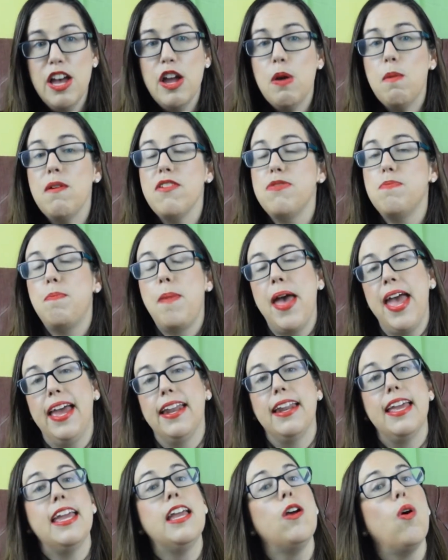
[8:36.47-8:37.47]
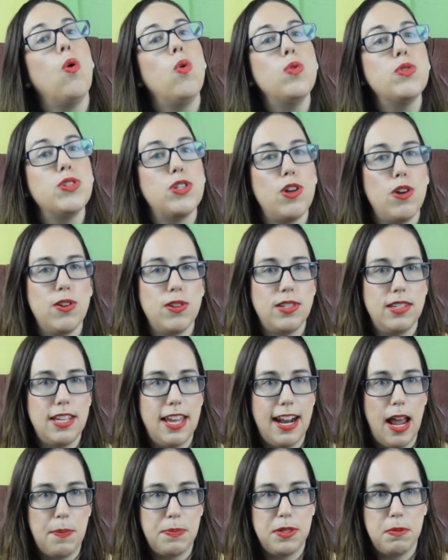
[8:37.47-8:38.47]
With Ben, he also
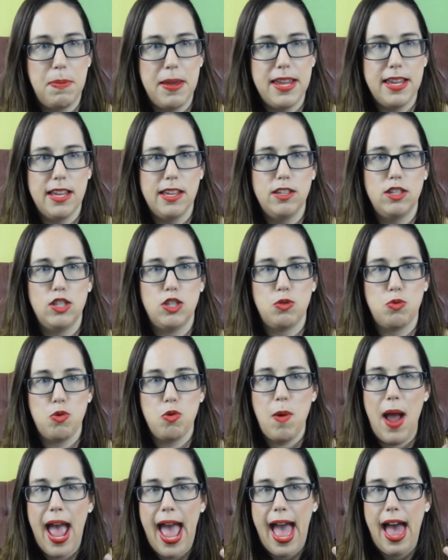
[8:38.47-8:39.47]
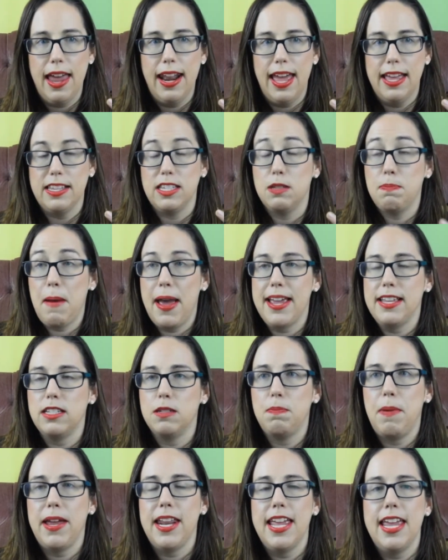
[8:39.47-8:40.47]
set up speakers throughout a space,
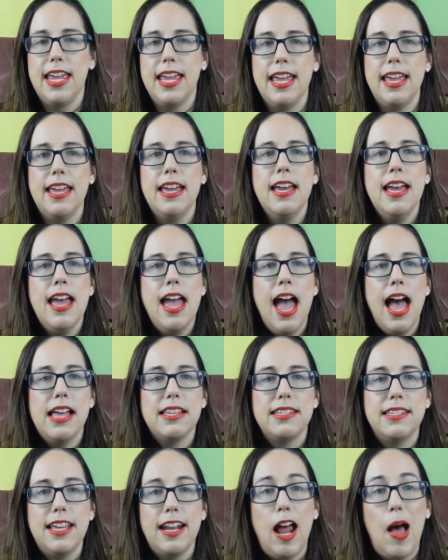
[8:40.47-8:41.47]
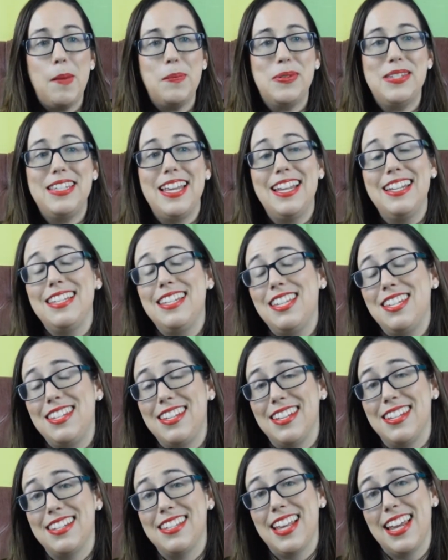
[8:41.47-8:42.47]
but he set up
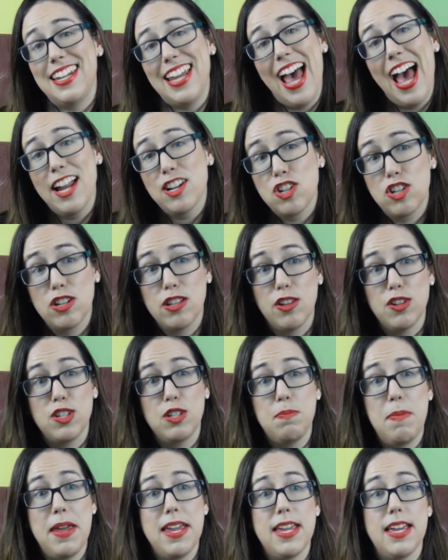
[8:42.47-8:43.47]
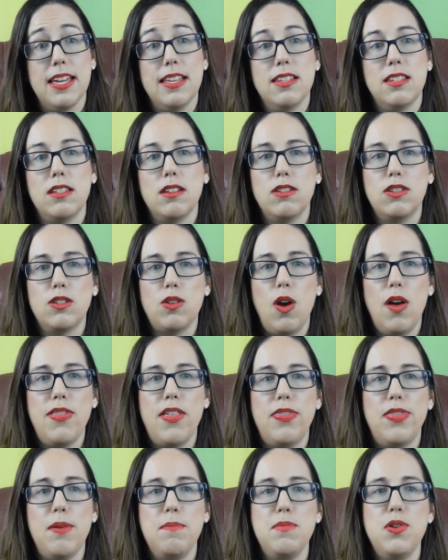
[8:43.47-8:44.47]
sensors attached to those speakers so
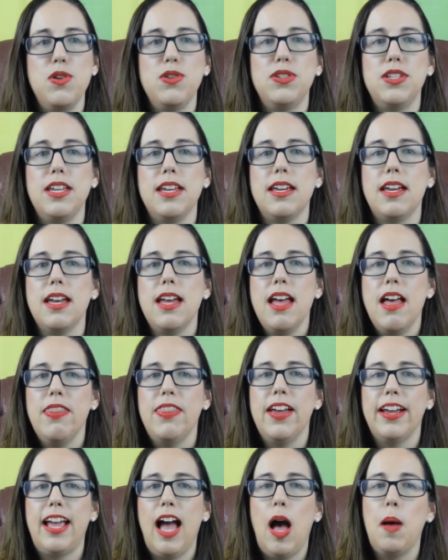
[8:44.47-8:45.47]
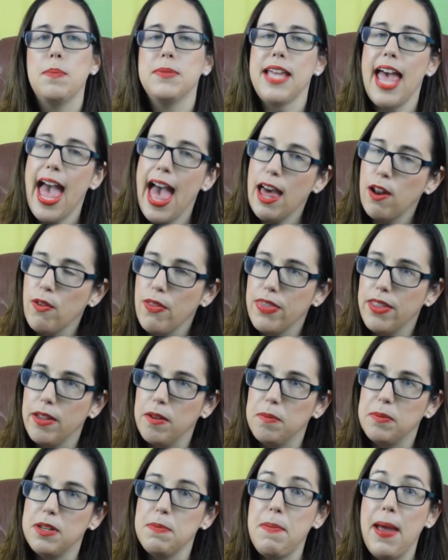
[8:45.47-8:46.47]
that the music that comes out on
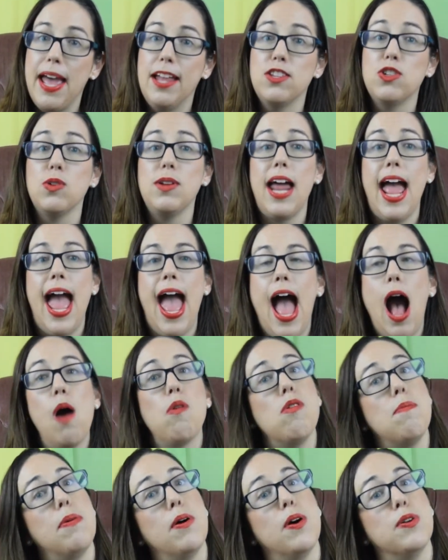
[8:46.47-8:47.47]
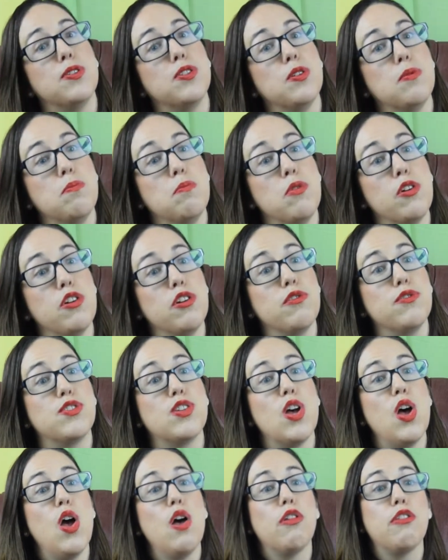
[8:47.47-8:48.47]
them depends on how a person
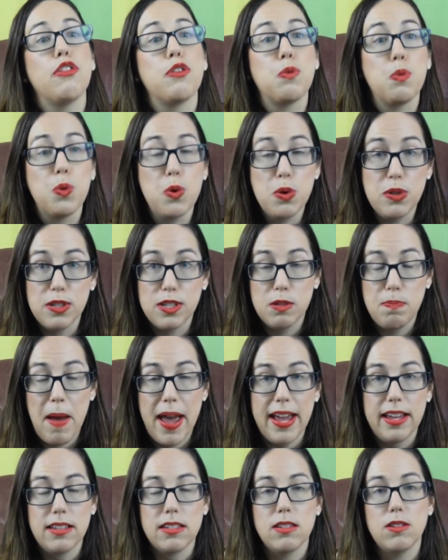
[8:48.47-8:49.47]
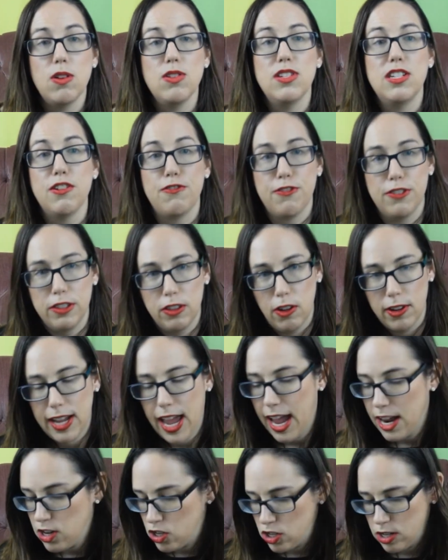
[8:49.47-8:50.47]
moves through the space. So different
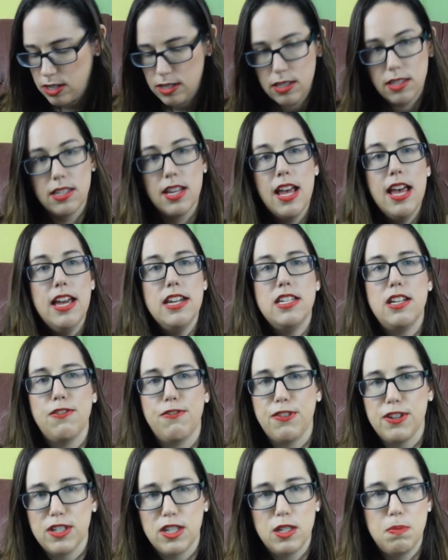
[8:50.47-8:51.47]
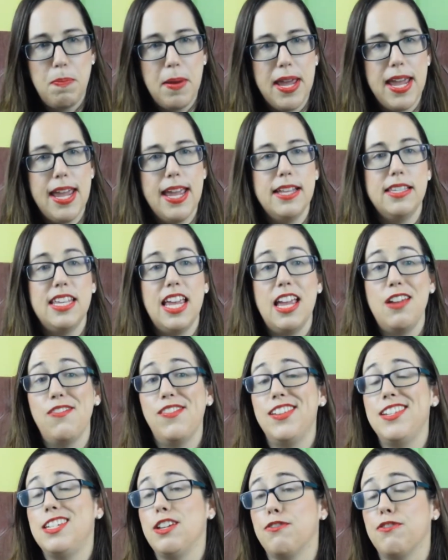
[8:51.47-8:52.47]
locations, different speeds,
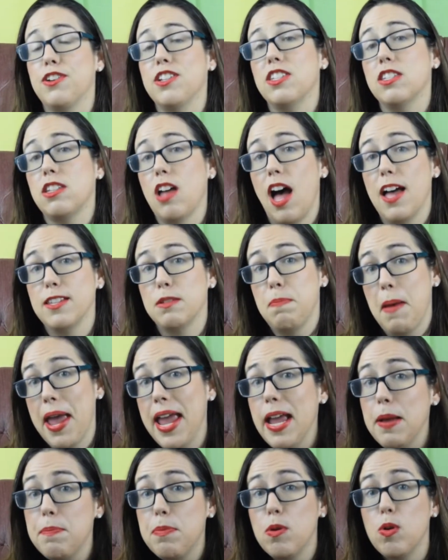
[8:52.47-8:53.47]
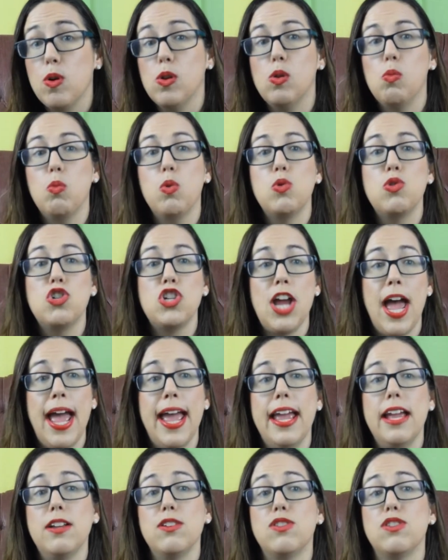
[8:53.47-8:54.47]
even different size people will
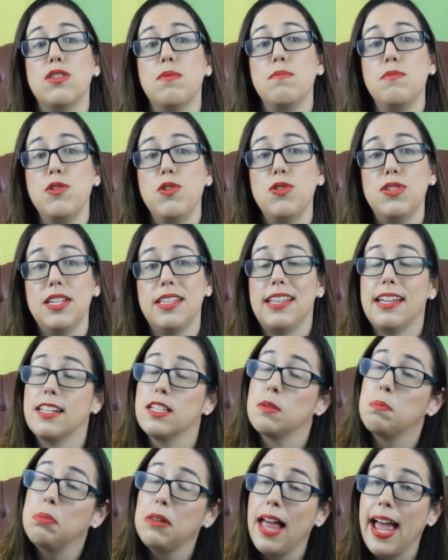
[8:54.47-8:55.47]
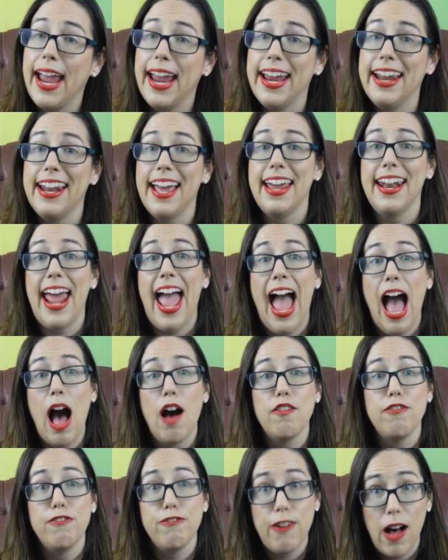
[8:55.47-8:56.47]
change the music that is played and how
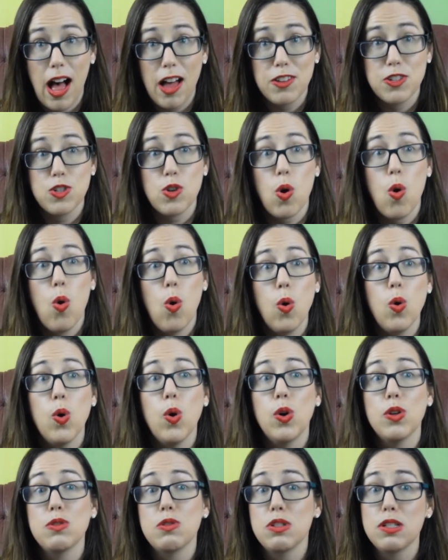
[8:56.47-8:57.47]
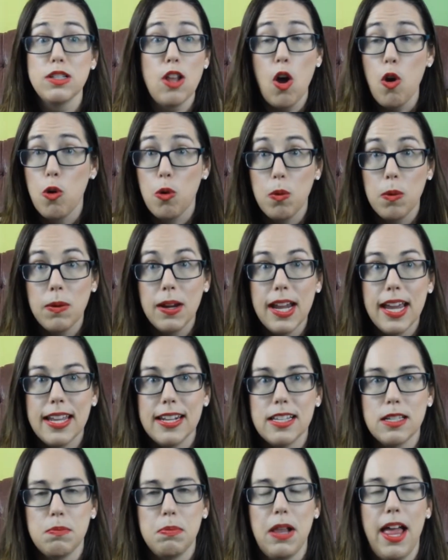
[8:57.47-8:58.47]
fast or slow it
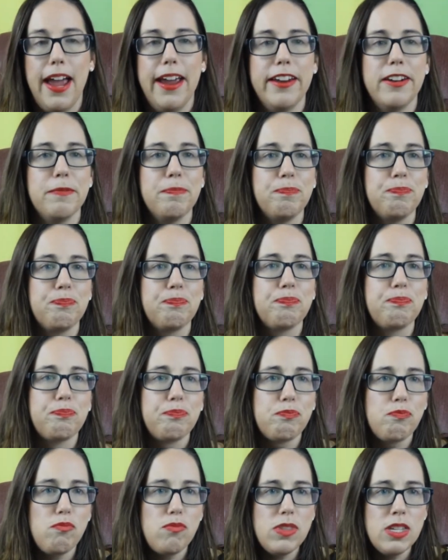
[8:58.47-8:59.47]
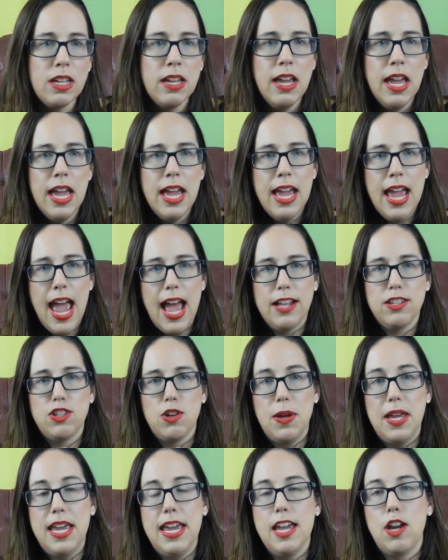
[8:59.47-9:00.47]
is played. And
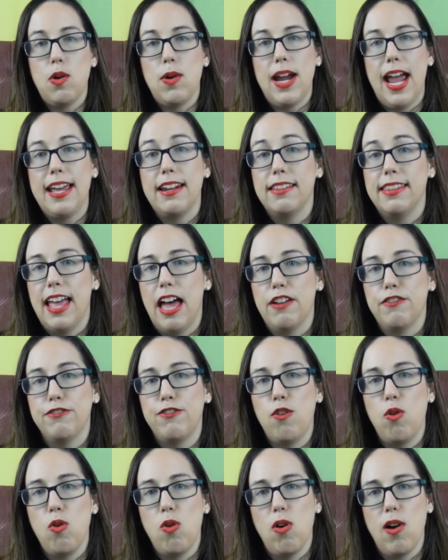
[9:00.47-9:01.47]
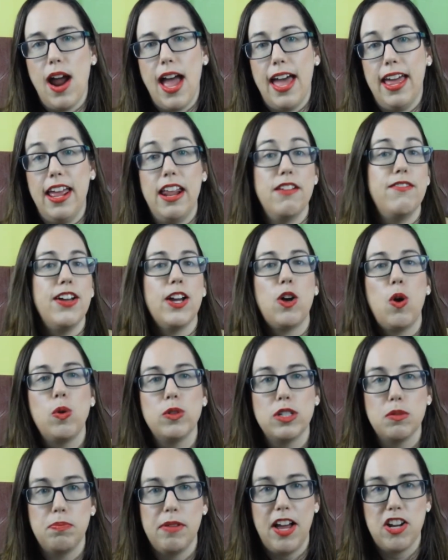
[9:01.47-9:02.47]
so he created that for an event
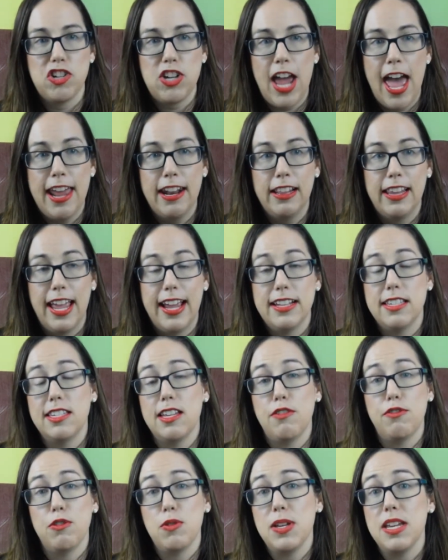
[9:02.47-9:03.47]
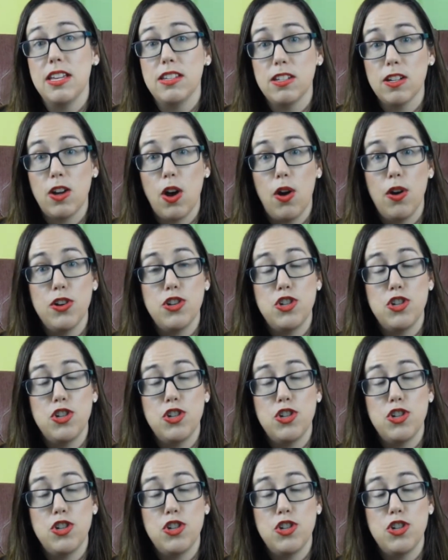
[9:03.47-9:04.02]
called Splash Adelaide several years ago